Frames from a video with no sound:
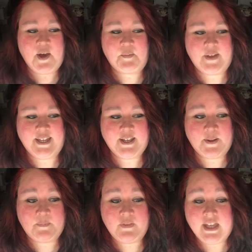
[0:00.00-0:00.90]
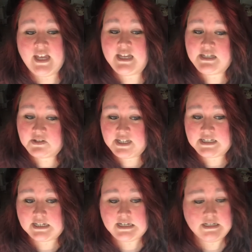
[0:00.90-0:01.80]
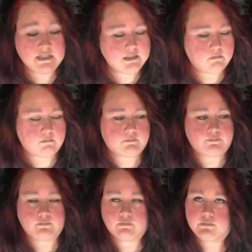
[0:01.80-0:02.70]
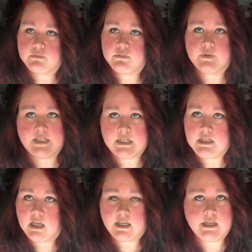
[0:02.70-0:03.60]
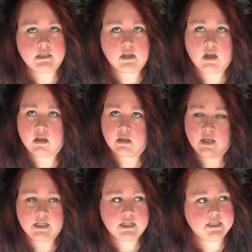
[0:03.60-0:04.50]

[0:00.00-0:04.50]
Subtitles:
but until next guy, see, I can't talk. I